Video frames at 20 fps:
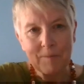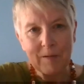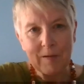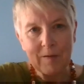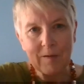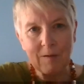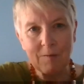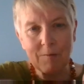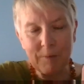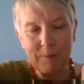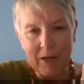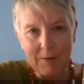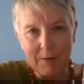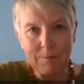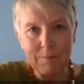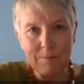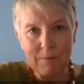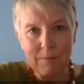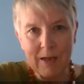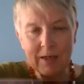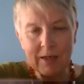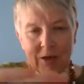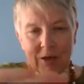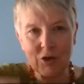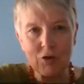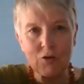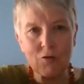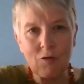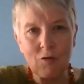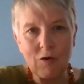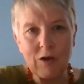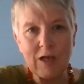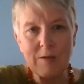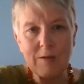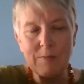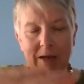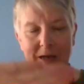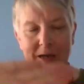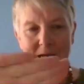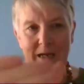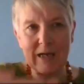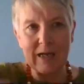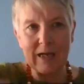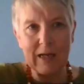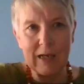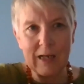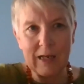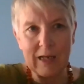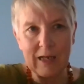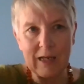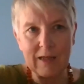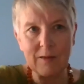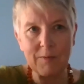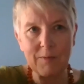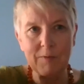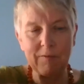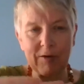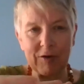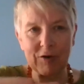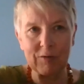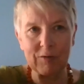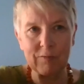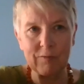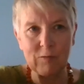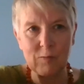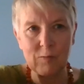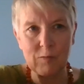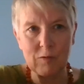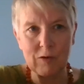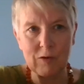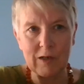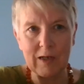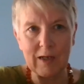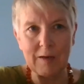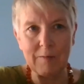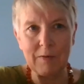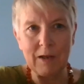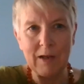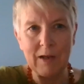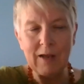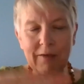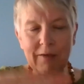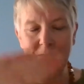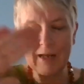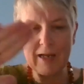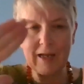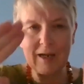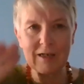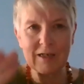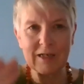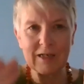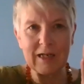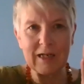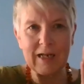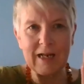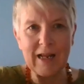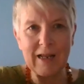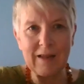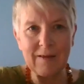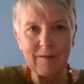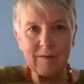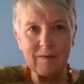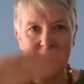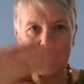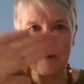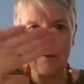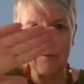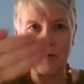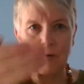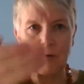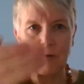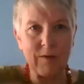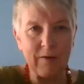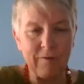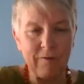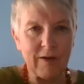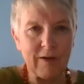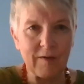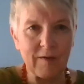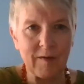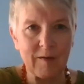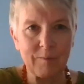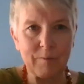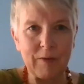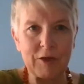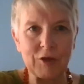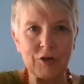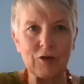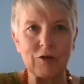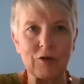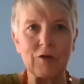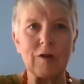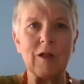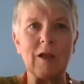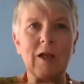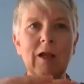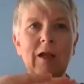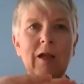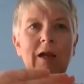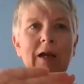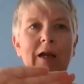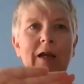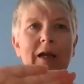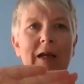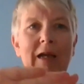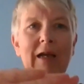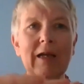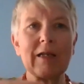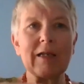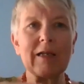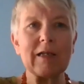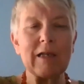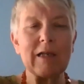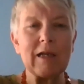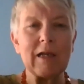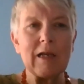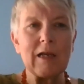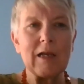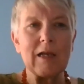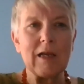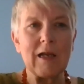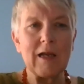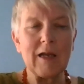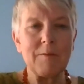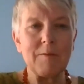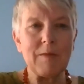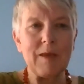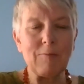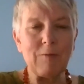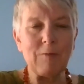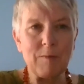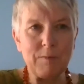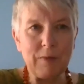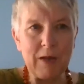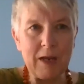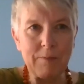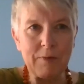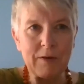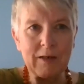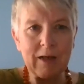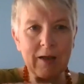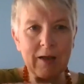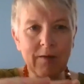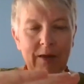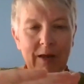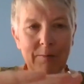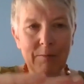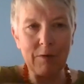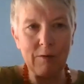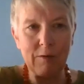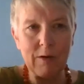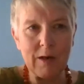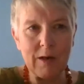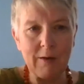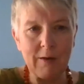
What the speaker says: So men enjoy being in the professional football club. They get an insider view. They feel special. They're with people like them who love